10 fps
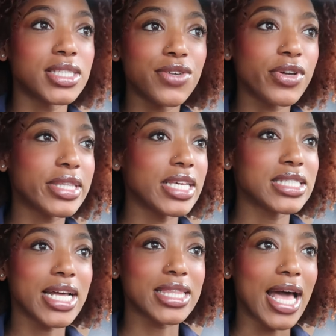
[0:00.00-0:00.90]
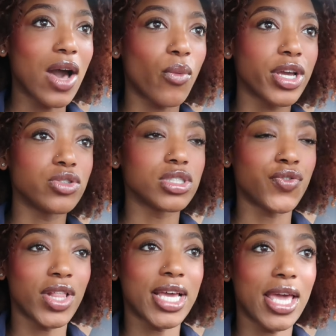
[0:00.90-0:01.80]
different things like that where you
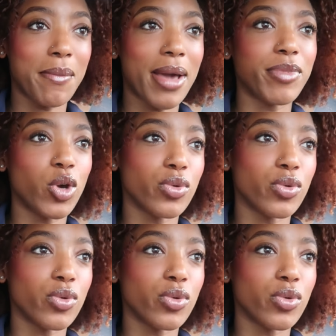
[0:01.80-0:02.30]
just feel like it might be